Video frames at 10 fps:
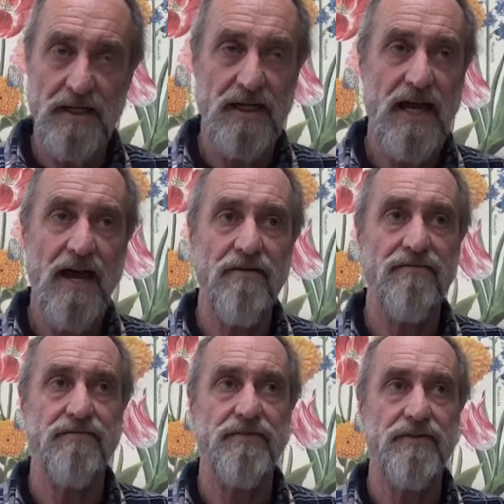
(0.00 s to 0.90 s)

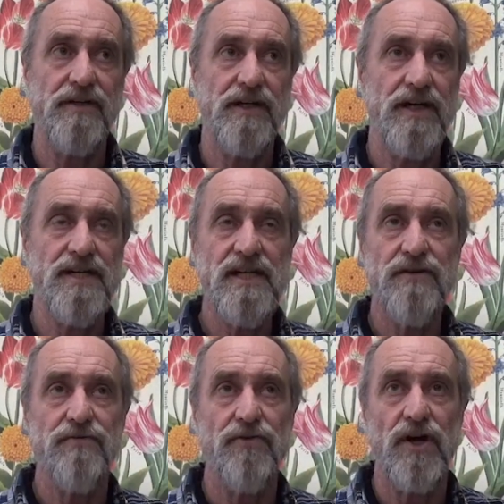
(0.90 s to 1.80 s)
have a
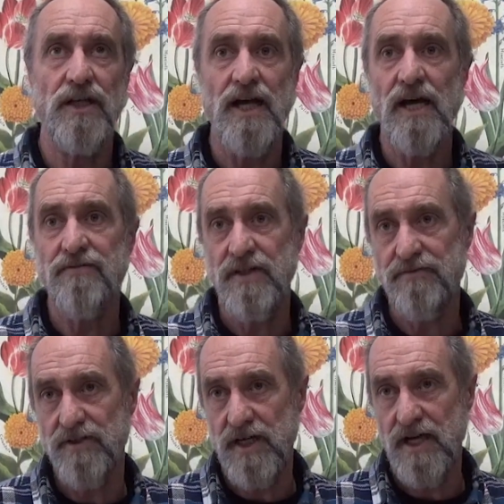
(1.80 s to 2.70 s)
need for a lot of
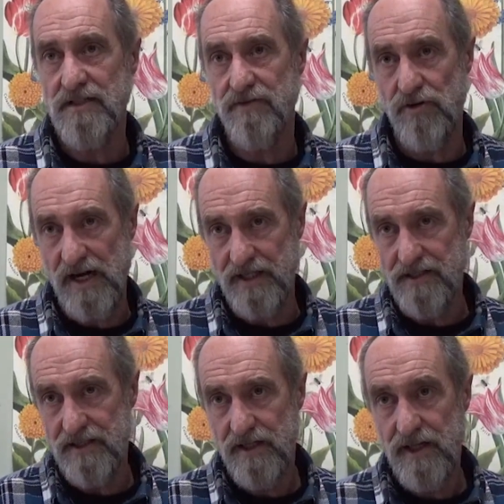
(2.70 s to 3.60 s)
different kinds of
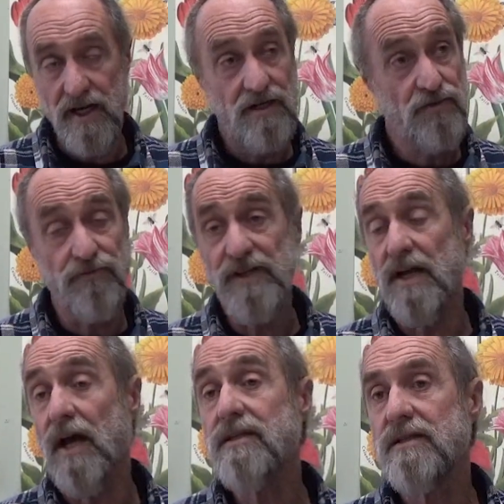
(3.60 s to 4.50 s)
grains to feed
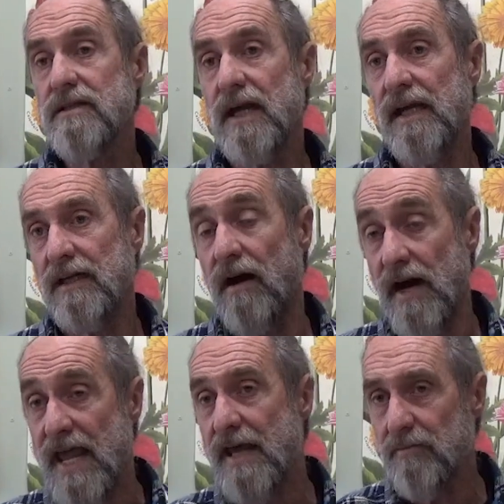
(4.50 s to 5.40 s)
us and our
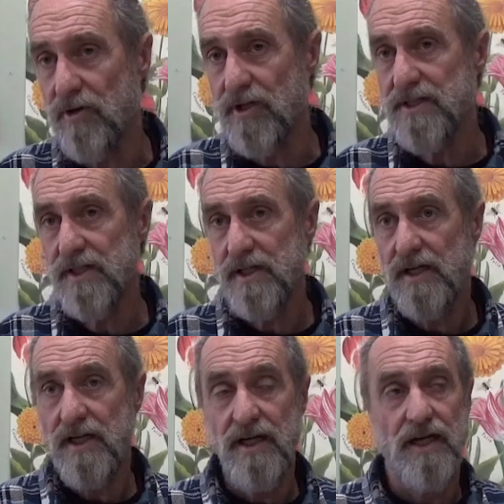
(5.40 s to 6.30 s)
animals,
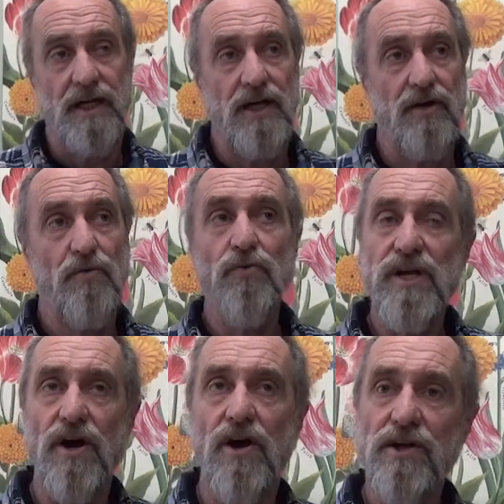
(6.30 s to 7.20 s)

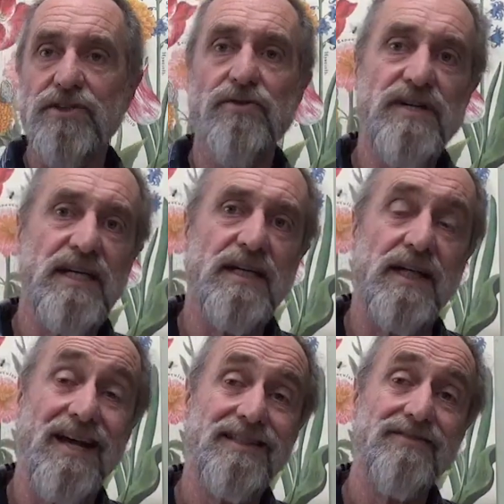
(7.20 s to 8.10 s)
we also needed
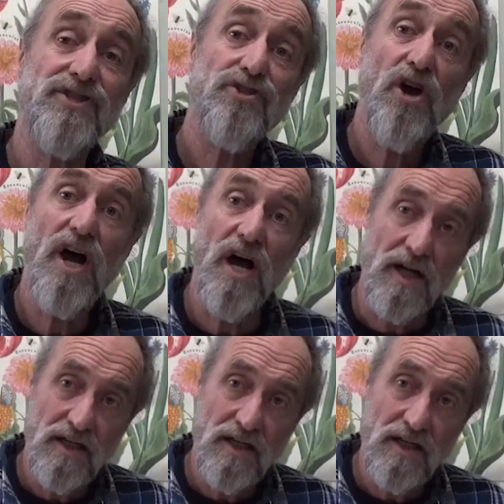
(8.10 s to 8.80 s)
lots of straw.